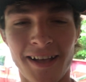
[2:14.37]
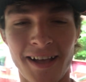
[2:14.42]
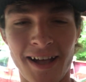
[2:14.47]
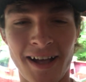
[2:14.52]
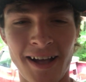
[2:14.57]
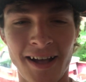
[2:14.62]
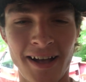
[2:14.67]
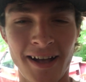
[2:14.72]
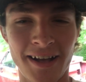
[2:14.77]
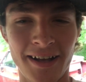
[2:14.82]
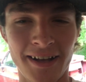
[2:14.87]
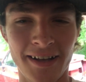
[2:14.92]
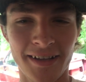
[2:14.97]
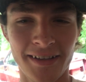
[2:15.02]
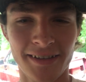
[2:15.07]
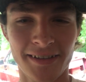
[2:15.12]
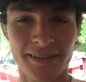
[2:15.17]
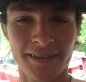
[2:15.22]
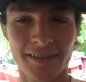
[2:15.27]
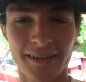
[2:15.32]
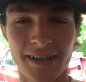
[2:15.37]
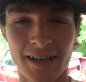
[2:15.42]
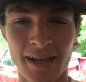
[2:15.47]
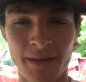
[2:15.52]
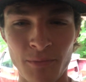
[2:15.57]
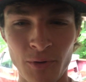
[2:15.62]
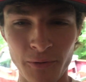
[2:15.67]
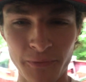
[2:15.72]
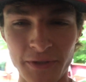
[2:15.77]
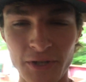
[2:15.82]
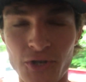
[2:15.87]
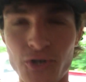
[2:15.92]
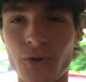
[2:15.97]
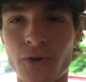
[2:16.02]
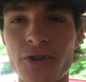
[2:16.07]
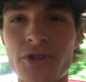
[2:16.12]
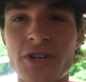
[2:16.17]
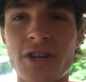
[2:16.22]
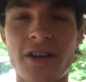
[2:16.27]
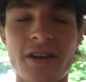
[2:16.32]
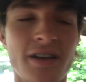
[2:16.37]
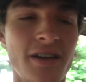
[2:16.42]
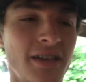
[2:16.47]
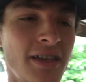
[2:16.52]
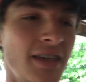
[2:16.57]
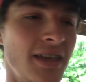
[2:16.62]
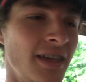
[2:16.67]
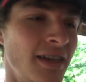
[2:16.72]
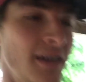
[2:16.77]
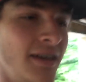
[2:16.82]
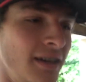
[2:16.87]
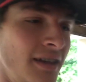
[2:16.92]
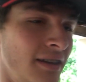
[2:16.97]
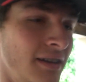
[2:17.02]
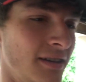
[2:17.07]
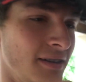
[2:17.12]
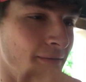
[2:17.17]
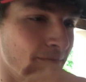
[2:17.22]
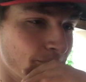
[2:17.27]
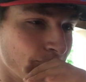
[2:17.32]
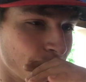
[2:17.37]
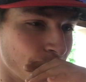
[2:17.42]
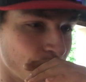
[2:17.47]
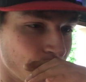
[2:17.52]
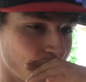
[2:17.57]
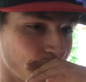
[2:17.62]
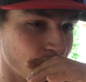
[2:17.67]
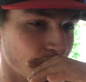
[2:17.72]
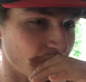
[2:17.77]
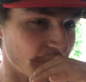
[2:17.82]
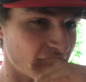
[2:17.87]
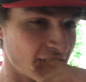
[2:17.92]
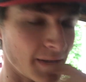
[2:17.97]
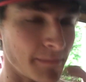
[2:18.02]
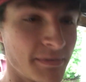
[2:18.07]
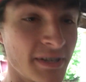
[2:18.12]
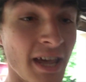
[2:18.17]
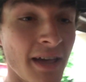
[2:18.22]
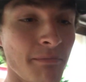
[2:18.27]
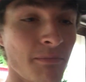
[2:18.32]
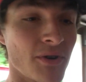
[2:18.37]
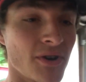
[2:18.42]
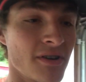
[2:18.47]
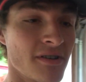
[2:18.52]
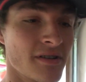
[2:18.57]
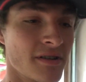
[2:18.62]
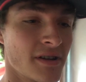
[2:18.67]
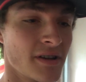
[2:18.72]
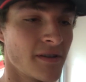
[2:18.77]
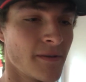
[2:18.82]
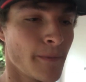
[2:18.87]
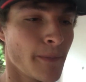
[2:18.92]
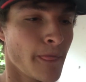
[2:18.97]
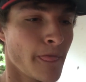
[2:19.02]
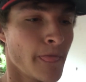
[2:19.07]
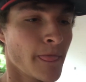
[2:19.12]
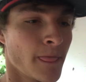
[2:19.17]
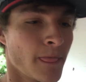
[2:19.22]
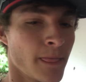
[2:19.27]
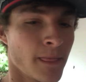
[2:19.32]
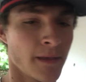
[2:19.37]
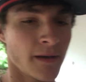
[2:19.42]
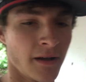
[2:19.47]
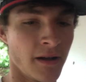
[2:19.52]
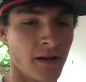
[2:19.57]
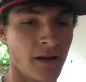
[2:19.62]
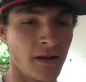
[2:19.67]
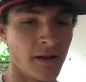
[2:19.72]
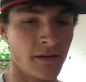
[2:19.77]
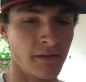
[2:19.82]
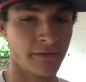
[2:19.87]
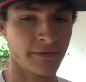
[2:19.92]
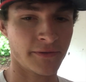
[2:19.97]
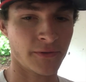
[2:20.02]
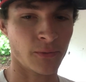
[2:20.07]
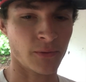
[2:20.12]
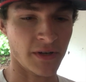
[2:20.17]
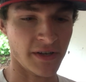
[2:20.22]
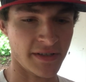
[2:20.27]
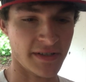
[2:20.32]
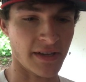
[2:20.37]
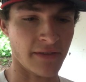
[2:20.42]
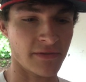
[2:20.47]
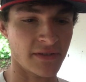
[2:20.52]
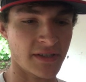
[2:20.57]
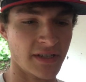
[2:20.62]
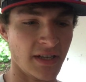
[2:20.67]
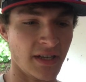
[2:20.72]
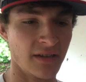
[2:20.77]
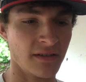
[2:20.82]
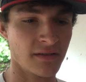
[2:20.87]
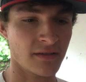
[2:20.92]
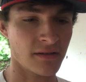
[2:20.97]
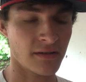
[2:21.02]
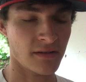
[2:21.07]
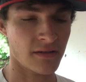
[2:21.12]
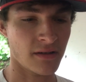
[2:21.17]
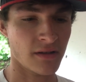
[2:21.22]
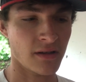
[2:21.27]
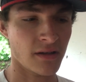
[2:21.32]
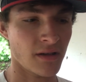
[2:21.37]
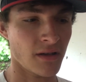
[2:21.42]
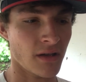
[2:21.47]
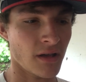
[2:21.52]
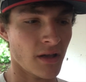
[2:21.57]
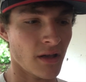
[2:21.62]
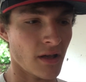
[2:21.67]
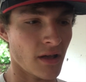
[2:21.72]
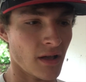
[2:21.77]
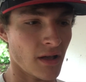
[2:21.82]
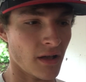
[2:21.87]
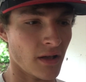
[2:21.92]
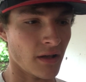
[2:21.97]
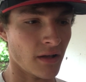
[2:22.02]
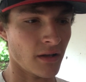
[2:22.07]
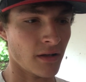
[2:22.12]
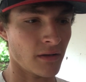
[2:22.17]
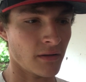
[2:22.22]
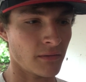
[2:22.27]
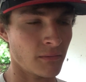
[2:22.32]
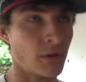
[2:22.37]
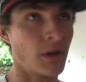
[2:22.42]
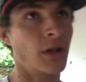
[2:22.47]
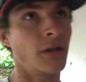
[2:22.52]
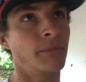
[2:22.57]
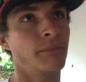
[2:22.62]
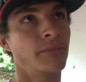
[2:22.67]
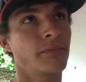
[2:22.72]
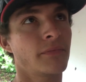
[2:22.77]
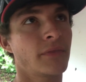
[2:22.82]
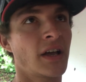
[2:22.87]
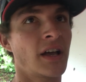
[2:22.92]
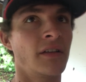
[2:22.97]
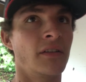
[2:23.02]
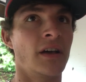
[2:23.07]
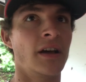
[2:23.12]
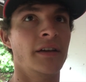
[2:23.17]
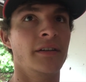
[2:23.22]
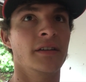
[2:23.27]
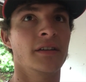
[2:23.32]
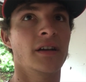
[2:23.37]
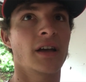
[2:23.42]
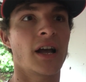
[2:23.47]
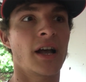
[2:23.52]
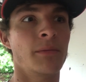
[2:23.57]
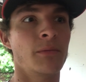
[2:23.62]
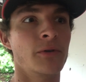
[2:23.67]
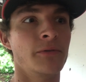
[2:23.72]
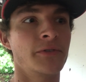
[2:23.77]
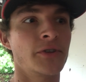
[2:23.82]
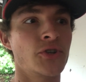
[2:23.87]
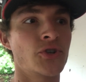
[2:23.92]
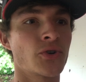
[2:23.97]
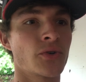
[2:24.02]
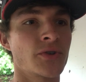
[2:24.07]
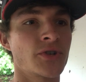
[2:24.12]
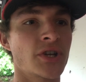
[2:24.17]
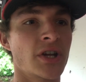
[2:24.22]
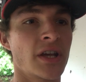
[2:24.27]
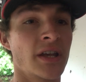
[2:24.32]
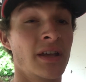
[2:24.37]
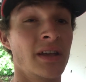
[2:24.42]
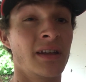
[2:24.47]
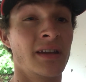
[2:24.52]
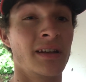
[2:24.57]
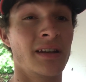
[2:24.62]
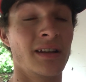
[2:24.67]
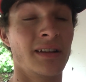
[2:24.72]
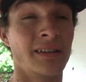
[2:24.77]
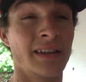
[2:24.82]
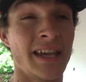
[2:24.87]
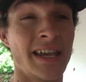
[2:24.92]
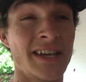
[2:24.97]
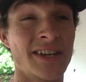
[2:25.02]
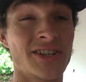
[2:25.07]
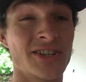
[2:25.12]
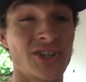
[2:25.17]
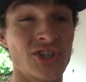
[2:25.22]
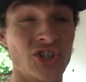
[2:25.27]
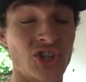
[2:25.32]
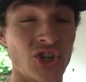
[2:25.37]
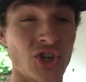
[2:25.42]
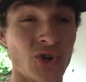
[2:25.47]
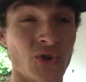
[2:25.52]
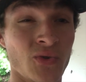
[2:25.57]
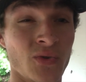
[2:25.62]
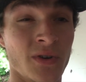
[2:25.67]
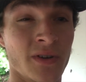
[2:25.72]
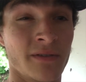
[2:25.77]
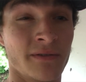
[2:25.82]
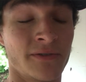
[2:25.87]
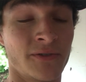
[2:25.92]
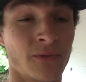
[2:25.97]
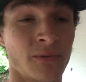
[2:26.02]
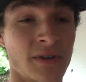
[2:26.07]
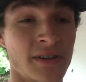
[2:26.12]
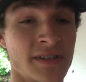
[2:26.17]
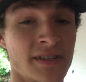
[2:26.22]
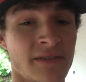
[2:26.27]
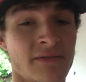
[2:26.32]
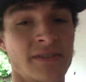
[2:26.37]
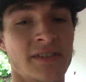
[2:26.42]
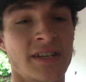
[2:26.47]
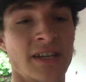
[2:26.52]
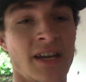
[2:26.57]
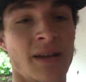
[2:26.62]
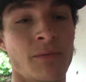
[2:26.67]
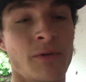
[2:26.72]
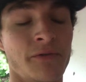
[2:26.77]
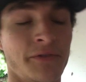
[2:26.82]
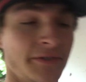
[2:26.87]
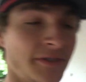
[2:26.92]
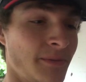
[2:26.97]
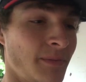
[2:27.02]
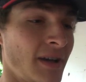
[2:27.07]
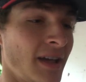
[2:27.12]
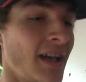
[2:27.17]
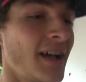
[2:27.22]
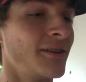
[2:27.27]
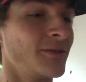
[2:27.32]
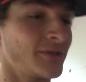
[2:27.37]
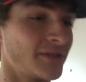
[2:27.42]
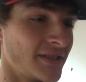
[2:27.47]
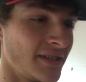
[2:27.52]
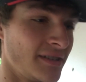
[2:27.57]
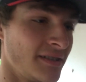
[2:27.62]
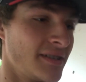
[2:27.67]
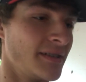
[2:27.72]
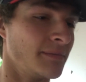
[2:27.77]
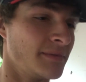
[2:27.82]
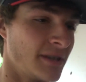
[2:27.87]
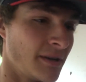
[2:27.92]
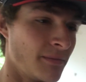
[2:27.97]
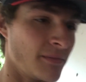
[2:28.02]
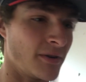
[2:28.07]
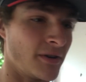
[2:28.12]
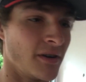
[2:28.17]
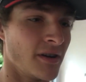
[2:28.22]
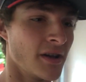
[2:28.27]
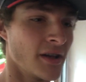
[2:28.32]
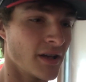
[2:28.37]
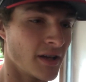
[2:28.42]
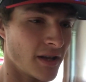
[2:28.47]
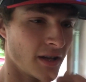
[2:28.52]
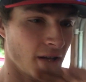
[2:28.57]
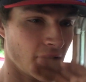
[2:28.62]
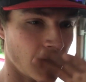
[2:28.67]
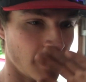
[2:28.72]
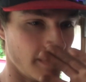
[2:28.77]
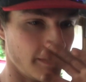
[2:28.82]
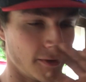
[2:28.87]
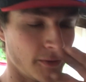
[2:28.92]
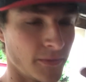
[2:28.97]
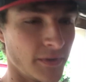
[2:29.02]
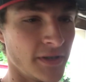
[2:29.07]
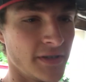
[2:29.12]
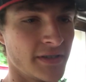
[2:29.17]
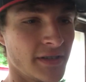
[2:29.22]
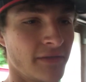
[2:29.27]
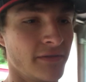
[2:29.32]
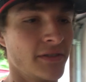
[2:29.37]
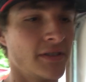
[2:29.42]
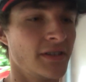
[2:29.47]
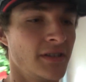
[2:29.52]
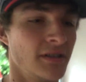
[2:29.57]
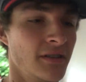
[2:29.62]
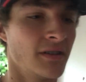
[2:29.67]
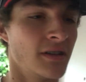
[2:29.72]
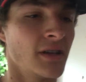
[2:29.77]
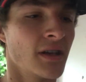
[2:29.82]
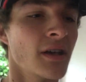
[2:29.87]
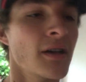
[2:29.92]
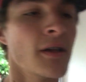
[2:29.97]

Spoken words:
I moved to Georgia in September of 2017. Well, I lied. I moved to Georgia in late June of 2017. I moved into my house in September of 2017.